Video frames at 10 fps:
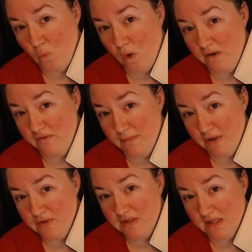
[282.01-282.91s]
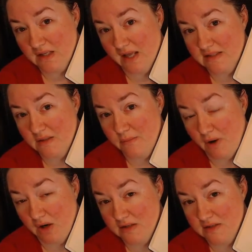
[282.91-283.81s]
one of the most neglected
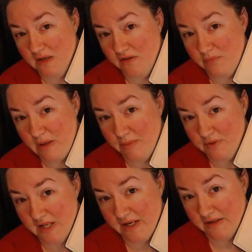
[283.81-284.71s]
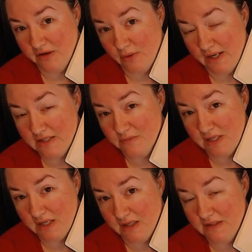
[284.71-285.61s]
parts of people setting their rates
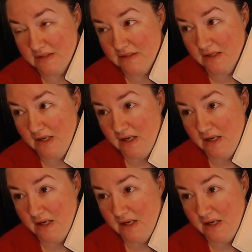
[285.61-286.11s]
because